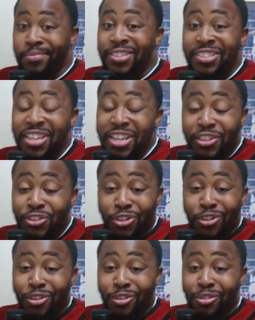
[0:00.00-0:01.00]

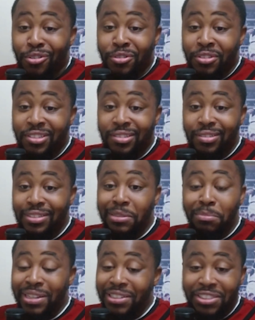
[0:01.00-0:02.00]
Seizures,
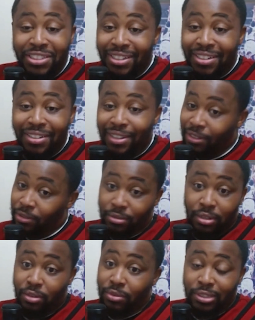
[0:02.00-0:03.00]
dementia, I don't
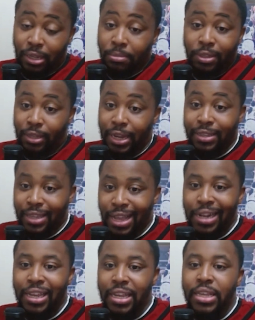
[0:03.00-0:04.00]
know, something like
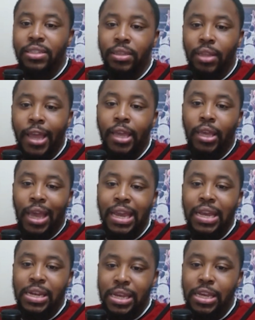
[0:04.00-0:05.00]
that. He's like 80
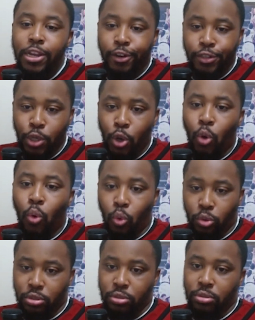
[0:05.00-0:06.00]
years
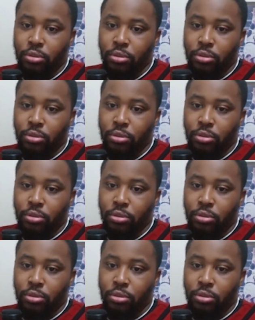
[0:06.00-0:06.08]
old.